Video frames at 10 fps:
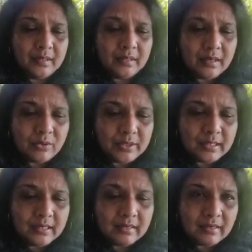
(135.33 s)

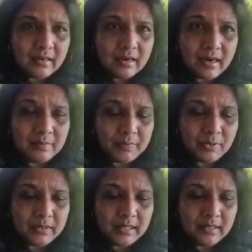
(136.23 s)
crouching, heart
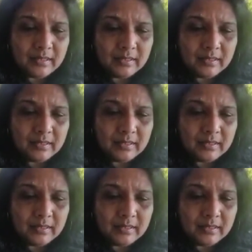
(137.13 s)
pounding,